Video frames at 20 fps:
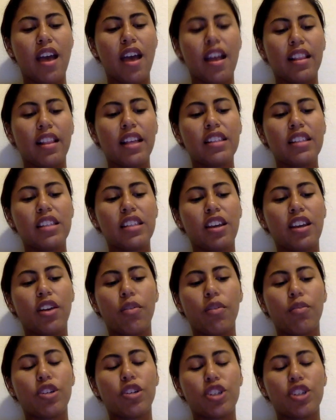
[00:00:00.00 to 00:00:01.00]
Let's hear
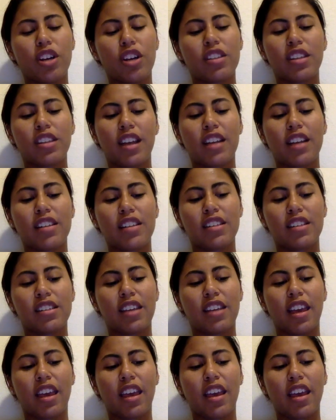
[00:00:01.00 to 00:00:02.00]
what Jocelyn has to
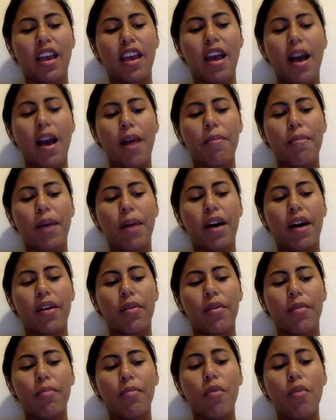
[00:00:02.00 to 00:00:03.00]
say
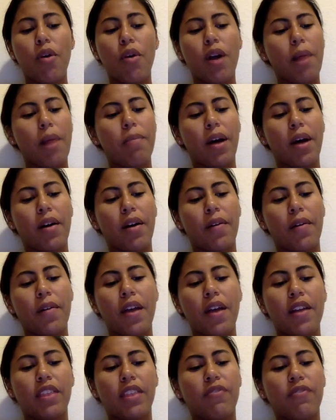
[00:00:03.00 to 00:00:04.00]
more about
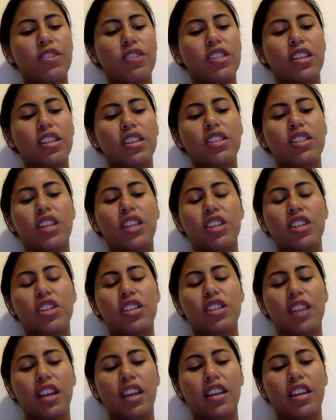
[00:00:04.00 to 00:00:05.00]
the facilitation
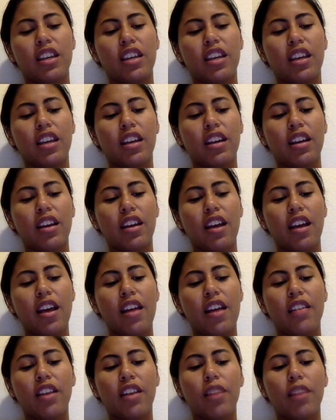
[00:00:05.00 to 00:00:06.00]
technique,
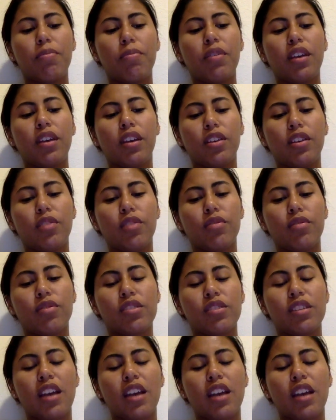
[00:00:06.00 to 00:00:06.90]
therapeutic use